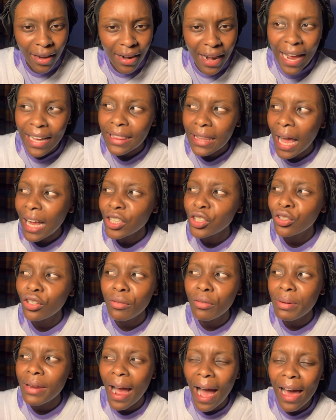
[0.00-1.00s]
Like, that
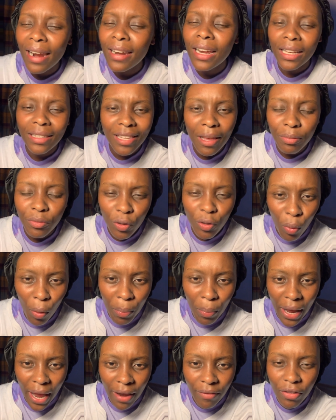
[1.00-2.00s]
should be unacceptable
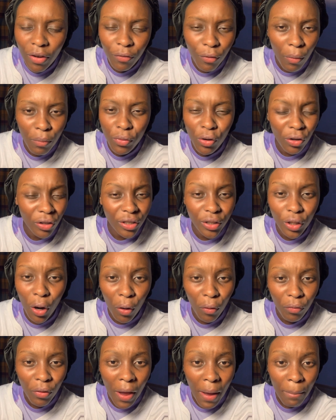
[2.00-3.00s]
behavior from
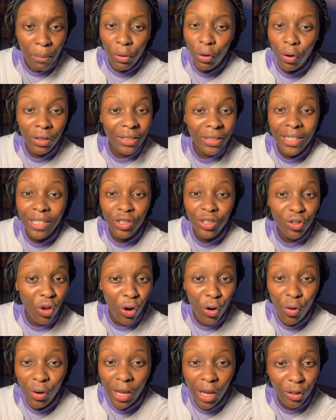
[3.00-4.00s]
yourself, because it is
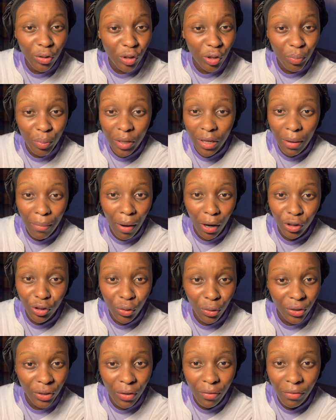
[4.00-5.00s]
not okay to speak about
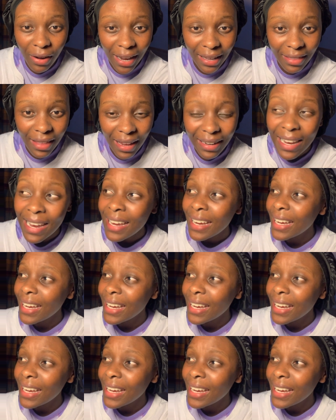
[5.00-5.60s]
yourself like that.